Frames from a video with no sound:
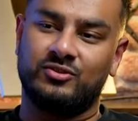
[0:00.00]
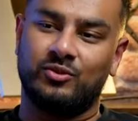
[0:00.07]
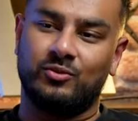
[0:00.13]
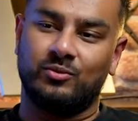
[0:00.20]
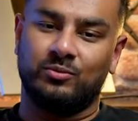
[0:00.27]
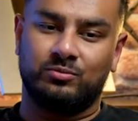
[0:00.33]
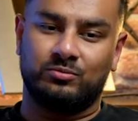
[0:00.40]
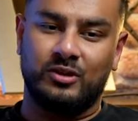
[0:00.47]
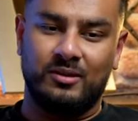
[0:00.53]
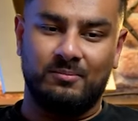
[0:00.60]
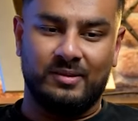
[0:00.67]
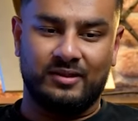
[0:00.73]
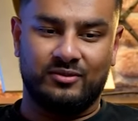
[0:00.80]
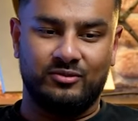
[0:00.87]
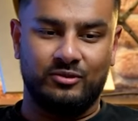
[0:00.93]
So going
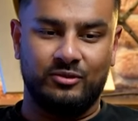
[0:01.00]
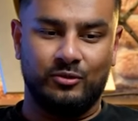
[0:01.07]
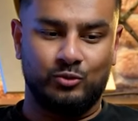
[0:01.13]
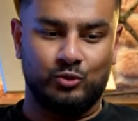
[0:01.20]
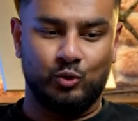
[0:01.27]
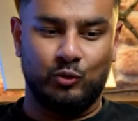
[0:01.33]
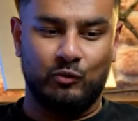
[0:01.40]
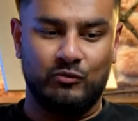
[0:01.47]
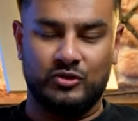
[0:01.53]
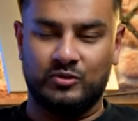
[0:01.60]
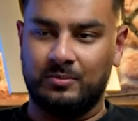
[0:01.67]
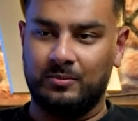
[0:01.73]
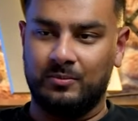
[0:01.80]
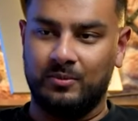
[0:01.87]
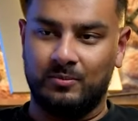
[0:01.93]
back to, you know,
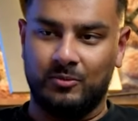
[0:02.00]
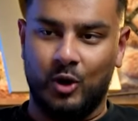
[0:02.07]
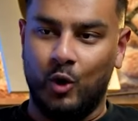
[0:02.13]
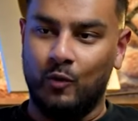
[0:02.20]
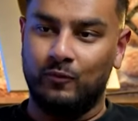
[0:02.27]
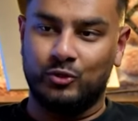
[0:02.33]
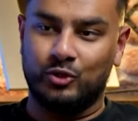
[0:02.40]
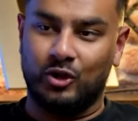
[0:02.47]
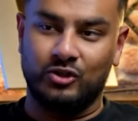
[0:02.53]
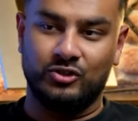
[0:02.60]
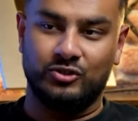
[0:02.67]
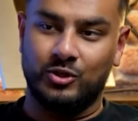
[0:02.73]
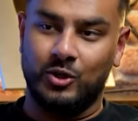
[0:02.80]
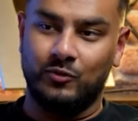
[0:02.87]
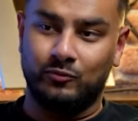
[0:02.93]
jewelers
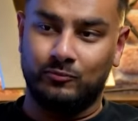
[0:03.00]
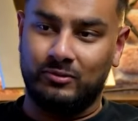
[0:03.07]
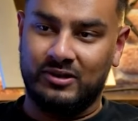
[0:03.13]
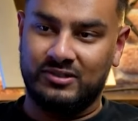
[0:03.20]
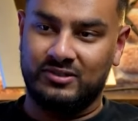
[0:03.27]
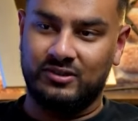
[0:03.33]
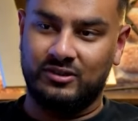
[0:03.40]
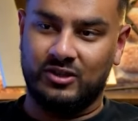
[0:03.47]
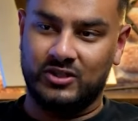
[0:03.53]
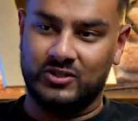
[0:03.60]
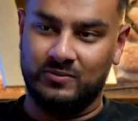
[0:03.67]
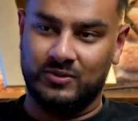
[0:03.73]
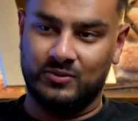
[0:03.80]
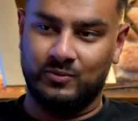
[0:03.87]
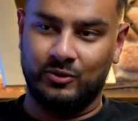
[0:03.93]
overcharging, overpricing the
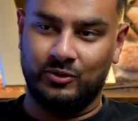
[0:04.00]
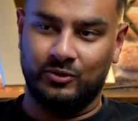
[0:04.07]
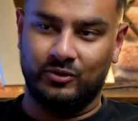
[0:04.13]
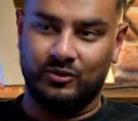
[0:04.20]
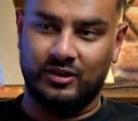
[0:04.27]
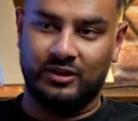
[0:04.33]
customers and whatnot.